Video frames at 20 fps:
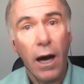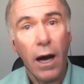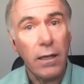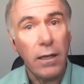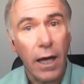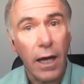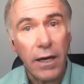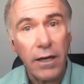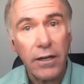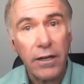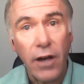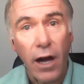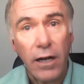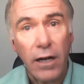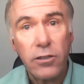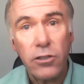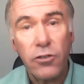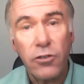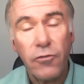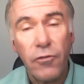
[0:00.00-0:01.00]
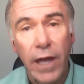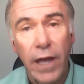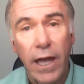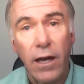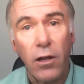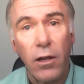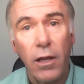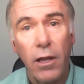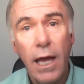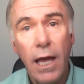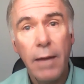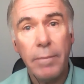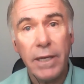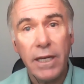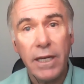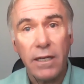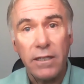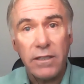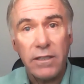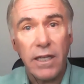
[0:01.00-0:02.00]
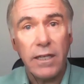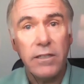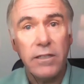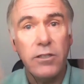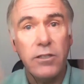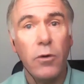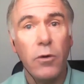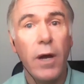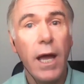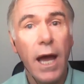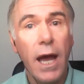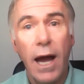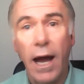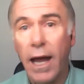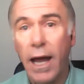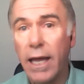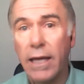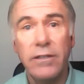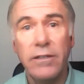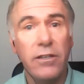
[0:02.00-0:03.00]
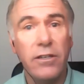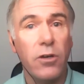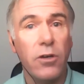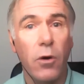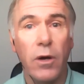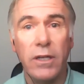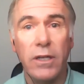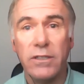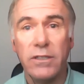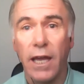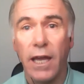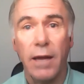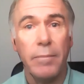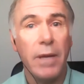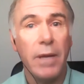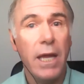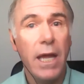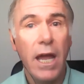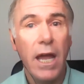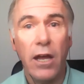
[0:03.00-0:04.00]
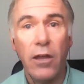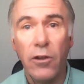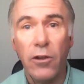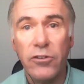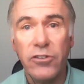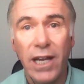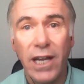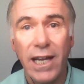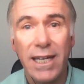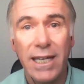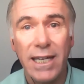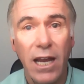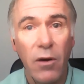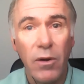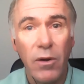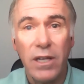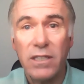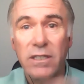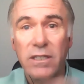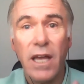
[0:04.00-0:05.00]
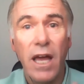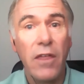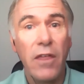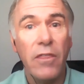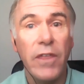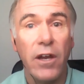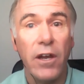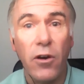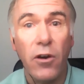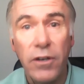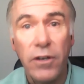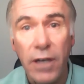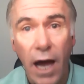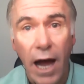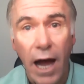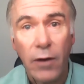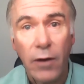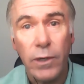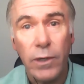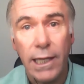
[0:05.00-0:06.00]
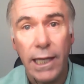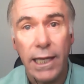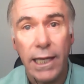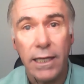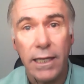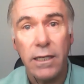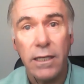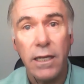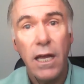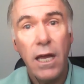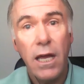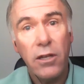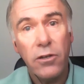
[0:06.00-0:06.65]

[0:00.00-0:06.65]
A lot of doctors fail because they do a head-to-toe exam and they're checking areas that are not related